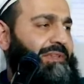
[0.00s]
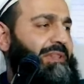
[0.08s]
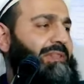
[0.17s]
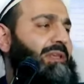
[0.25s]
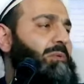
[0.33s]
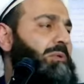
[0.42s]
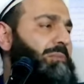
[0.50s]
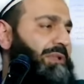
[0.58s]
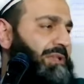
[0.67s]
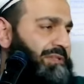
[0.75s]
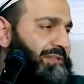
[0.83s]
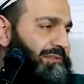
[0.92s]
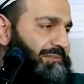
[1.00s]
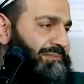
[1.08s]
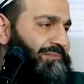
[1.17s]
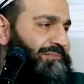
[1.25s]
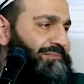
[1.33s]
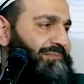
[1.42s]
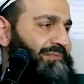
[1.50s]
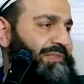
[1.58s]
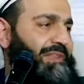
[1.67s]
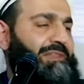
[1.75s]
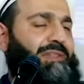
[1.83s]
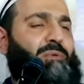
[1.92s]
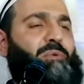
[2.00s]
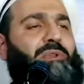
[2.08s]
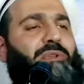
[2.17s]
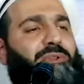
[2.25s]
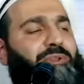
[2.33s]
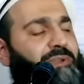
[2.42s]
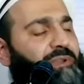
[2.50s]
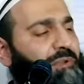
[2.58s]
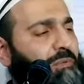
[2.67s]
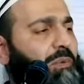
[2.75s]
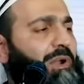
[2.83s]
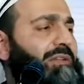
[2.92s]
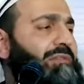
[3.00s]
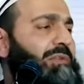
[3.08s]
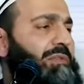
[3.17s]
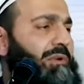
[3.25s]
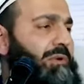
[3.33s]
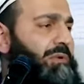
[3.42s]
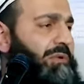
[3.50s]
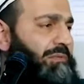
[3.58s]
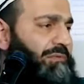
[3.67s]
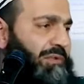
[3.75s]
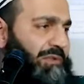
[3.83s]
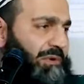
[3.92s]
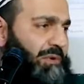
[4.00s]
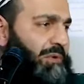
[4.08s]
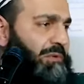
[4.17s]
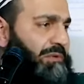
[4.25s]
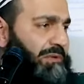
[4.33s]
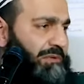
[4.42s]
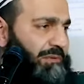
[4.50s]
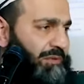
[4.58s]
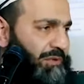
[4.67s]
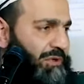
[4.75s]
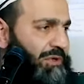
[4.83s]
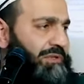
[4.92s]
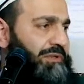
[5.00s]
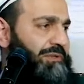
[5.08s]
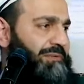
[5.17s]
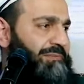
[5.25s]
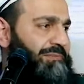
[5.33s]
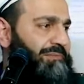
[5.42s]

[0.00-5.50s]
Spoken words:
that they will belittle, that they will, why? For their own good.